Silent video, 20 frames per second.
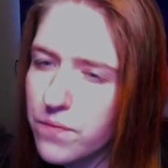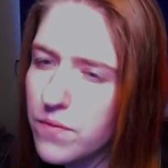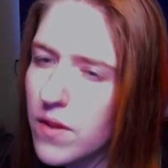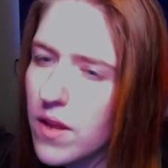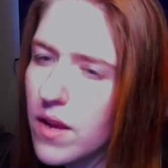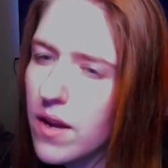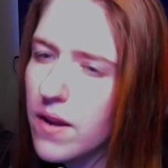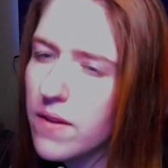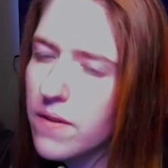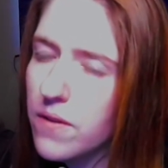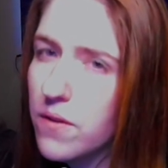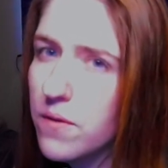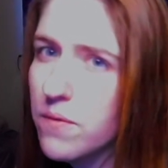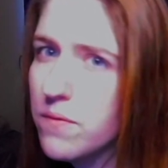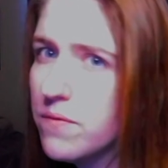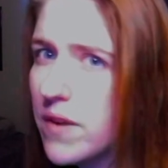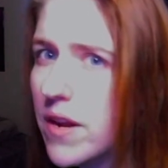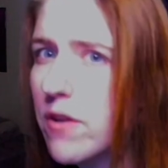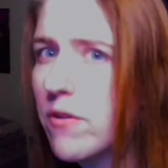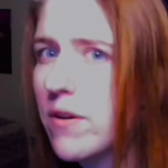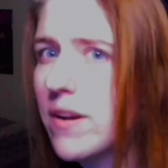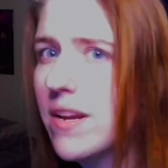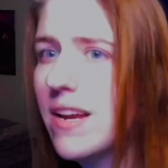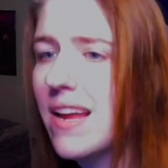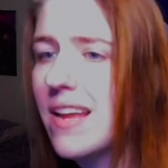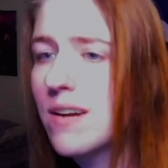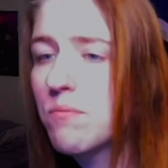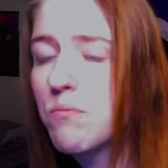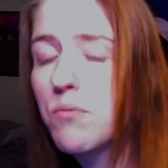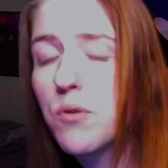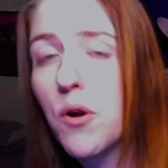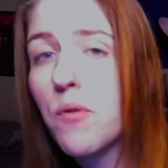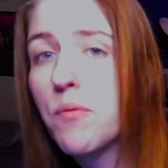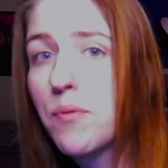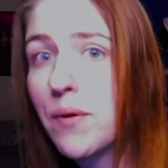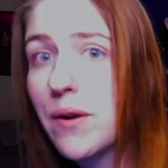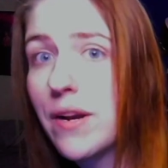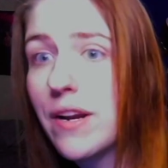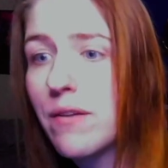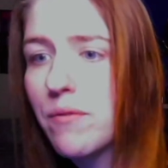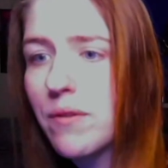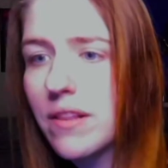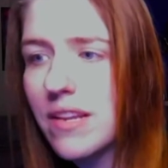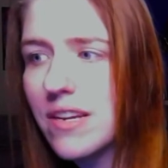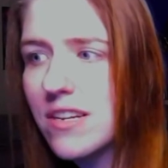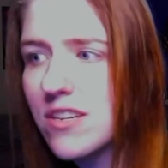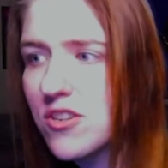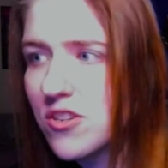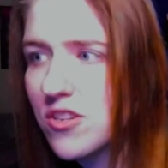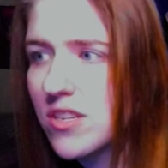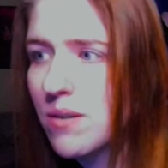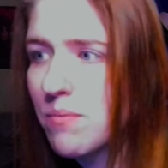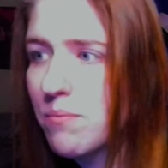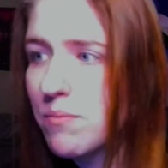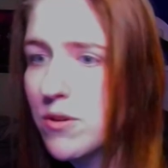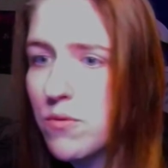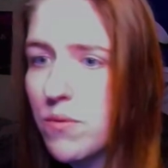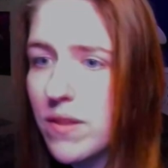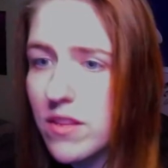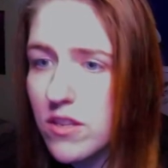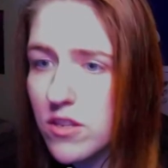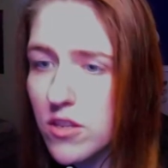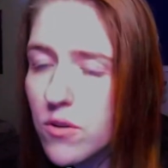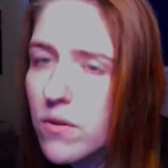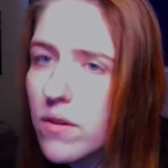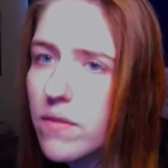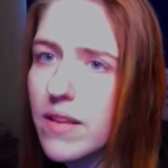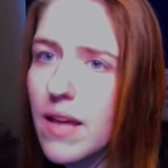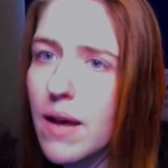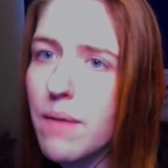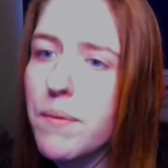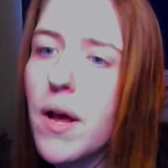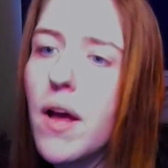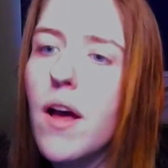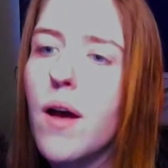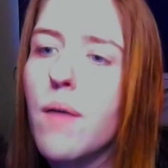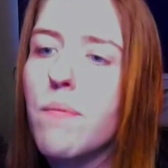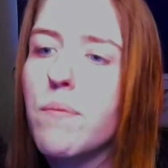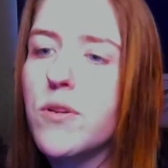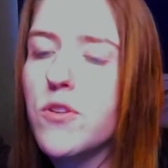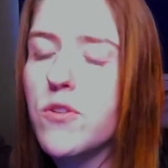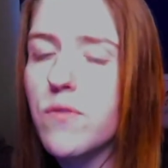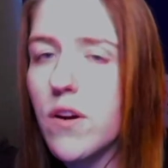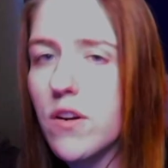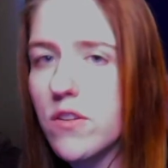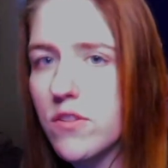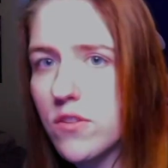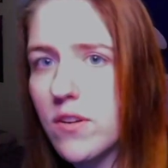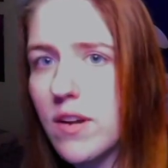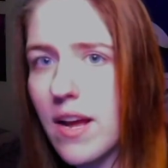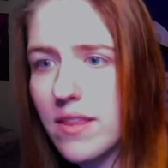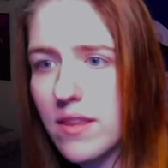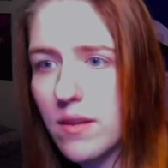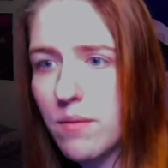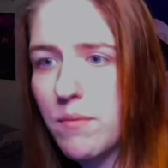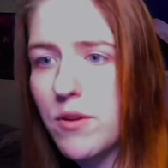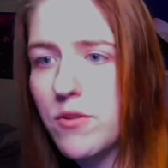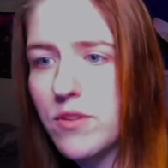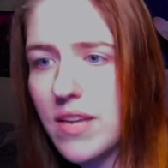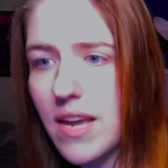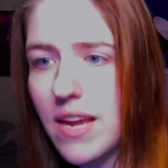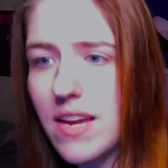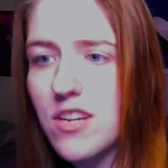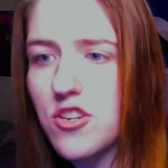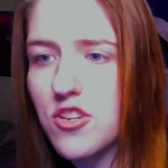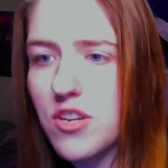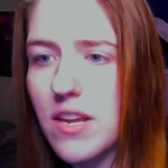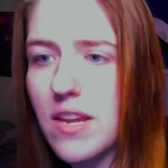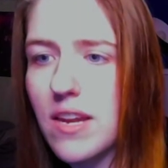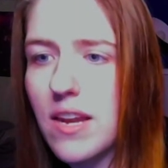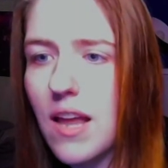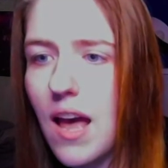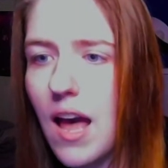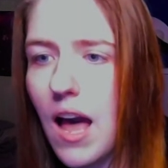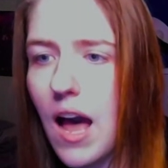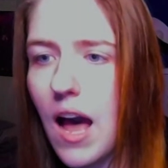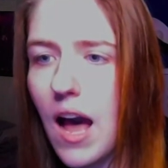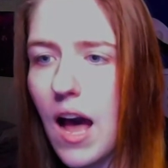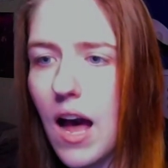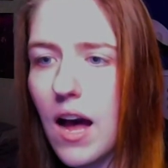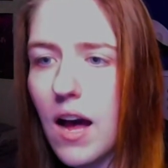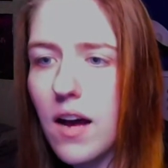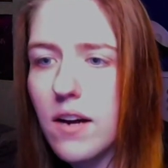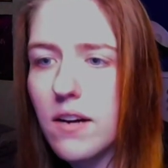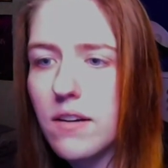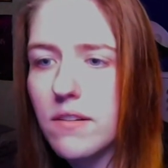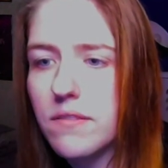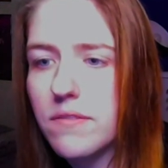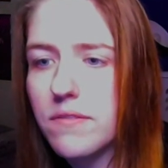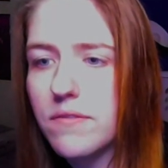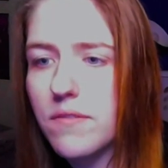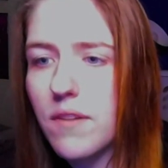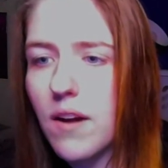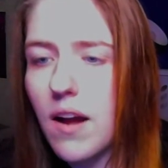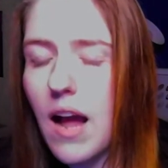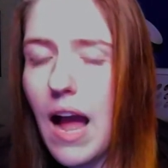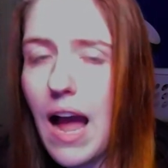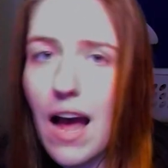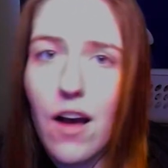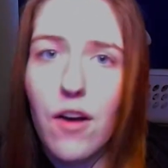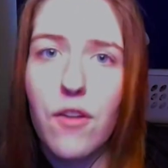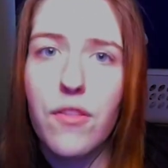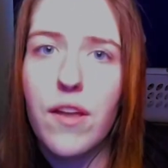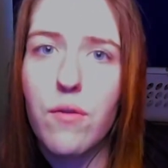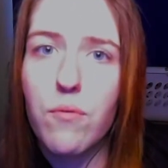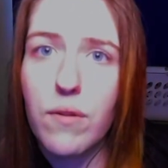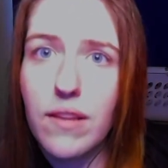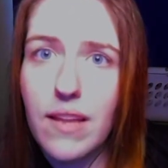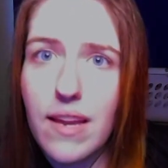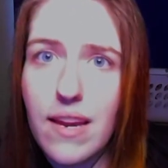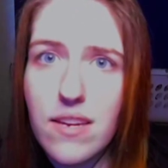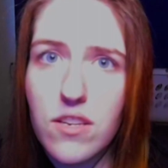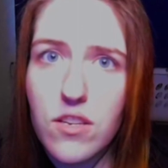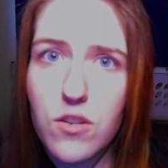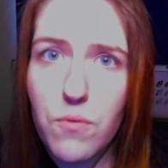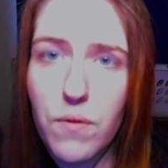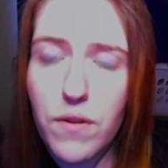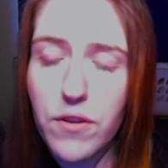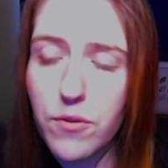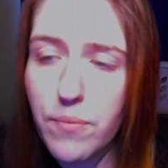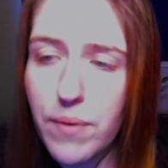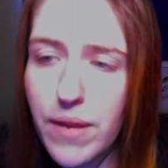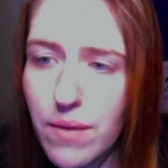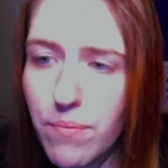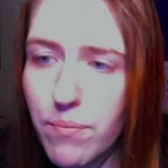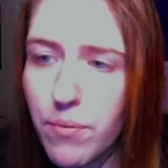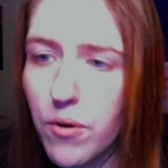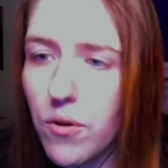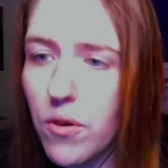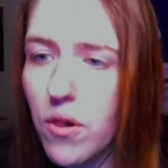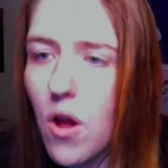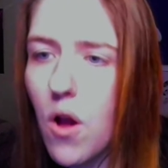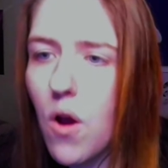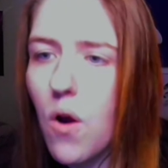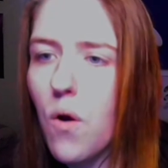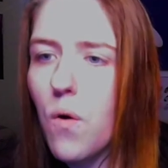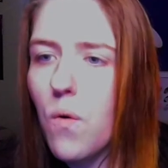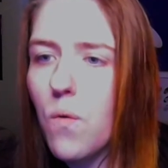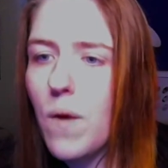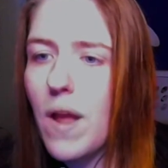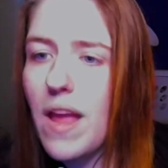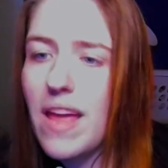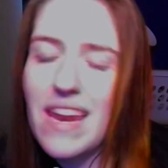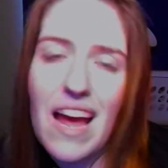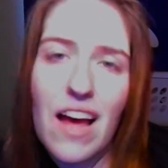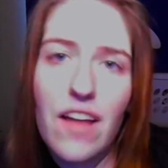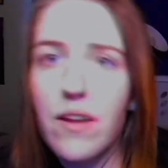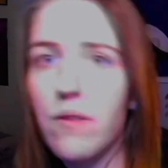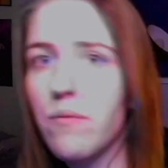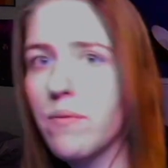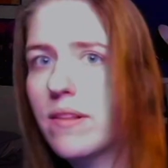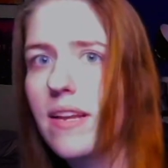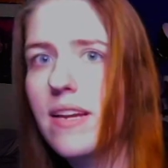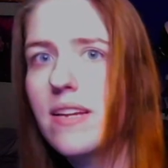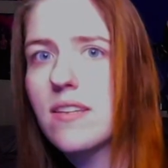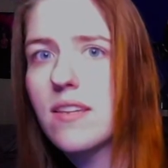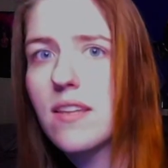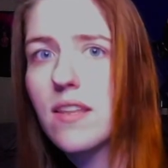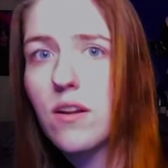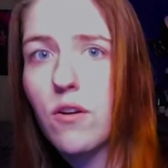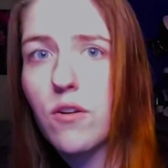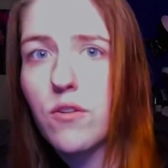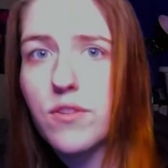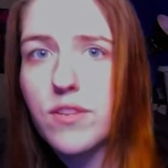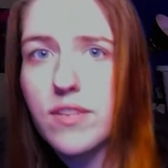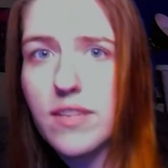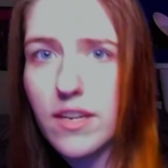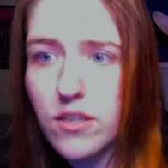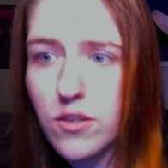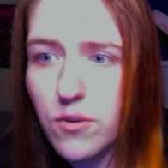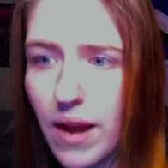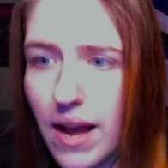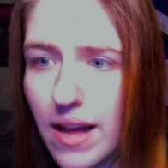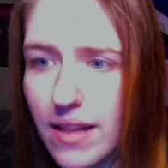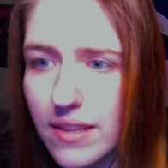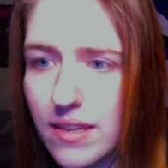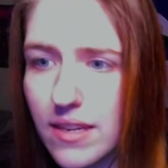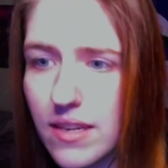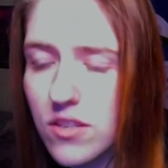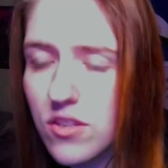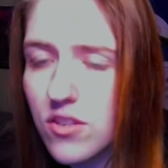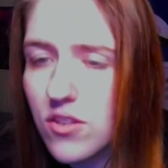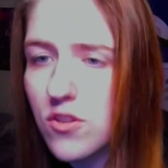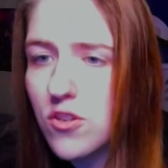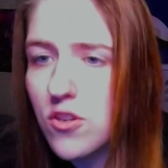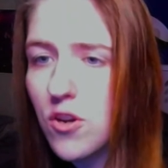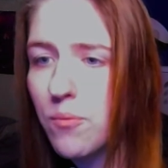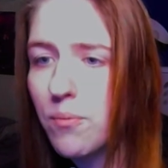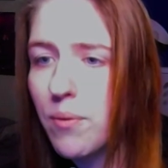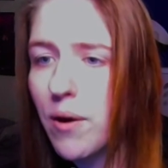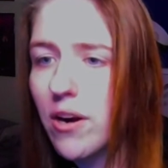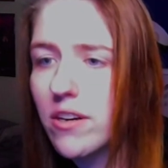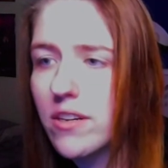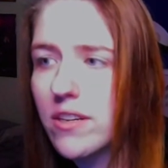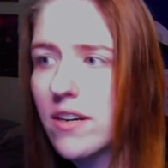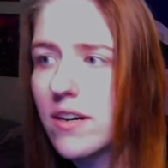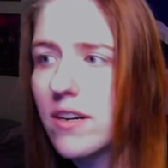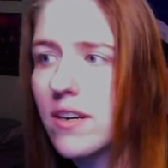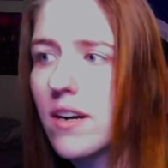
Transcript: the very inappropriate relationship between the two of them, but you've also got the mutation of how they relate to other people and how they relate to their own sexualities. So Parker